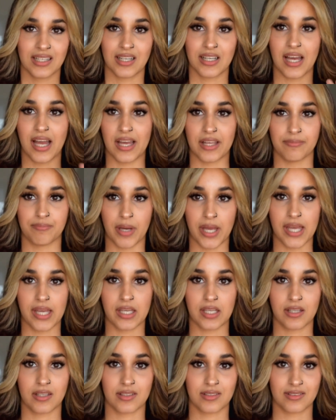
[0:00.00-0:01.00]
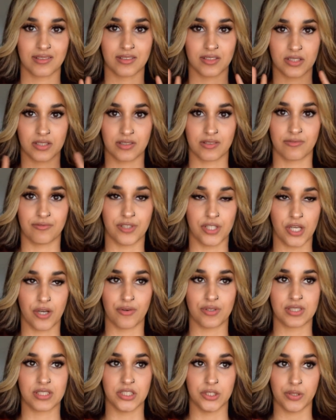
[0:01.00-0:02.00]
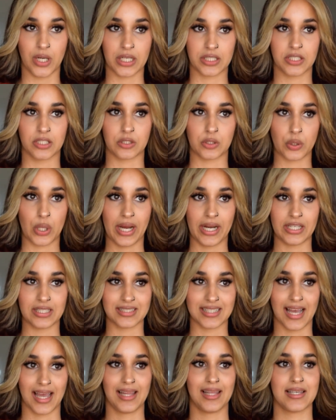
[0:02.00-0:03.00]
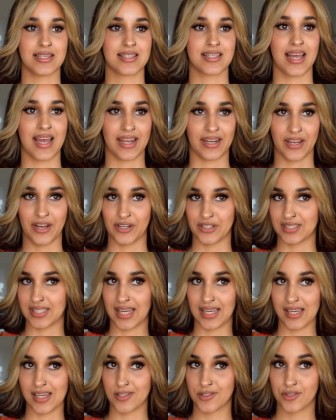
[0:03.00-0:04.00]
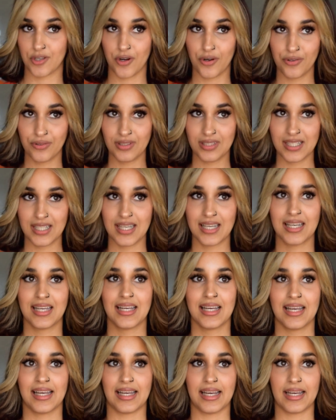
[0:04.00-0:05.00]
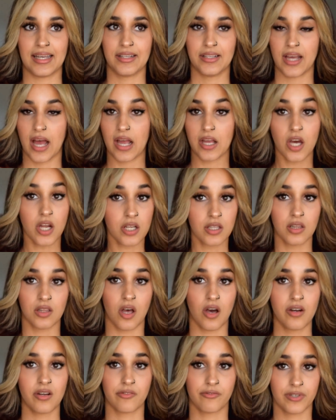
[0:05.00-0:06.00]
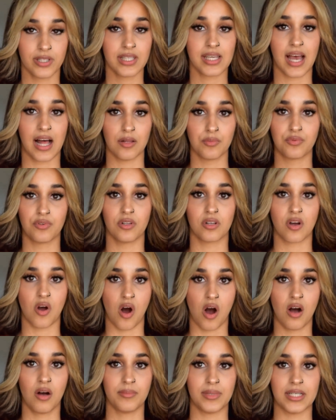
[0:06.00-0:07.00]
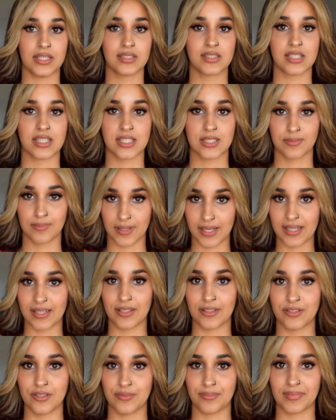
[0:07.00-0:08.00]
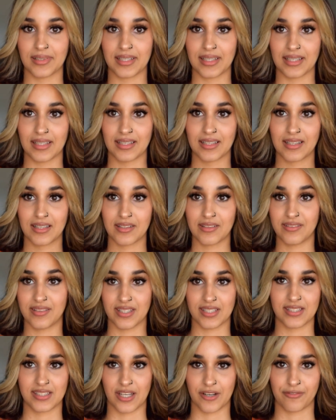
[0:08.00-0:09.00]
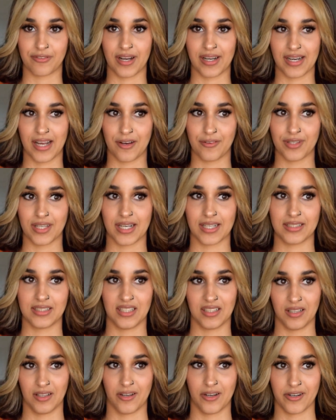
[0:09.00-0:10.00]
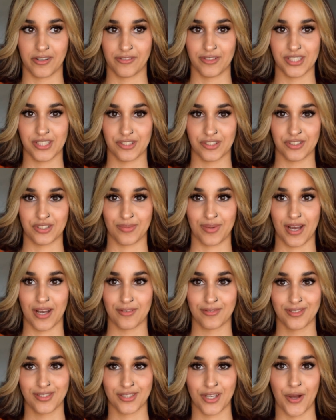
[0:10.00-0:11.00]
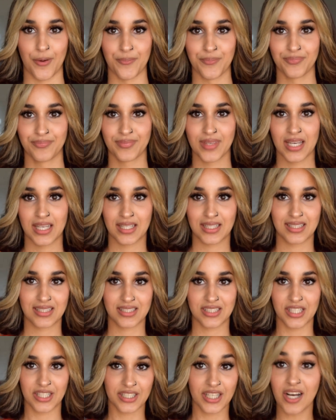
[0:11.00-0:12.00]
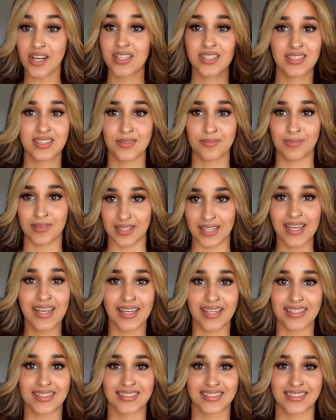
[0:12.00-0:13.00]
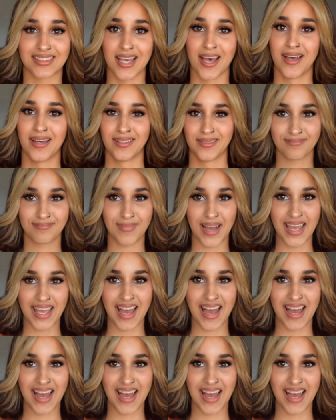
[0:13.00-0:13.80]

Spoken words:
and my video was directed to hairstylists and hairstylists only, and I got a lot of really helpful comments explaining to me this stuff right now that I did a lot of research about. So TikTok is the place. Bye